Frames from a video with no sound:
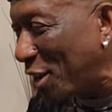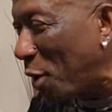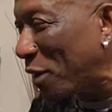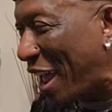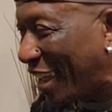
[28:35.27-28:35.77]

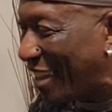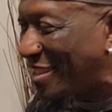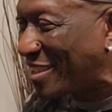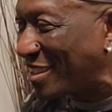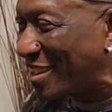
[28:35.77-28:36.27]
Now, like,
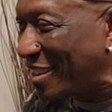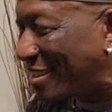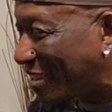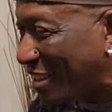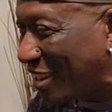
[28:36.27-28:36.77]

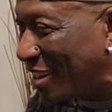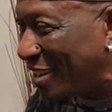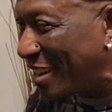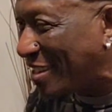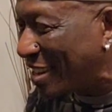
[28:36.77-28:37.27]
it's
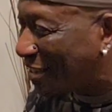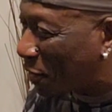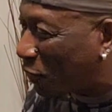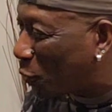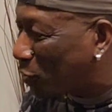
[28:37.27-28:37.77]
this
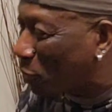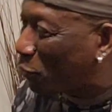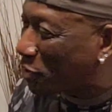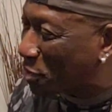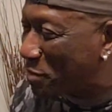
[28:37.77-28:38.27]
interview is
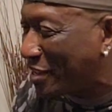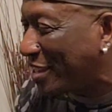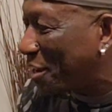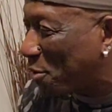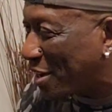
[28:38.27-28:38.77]
supposed to be
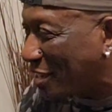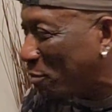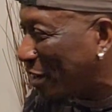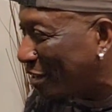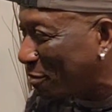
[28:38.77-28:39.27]
serious,
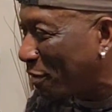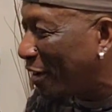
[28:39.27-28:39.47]
but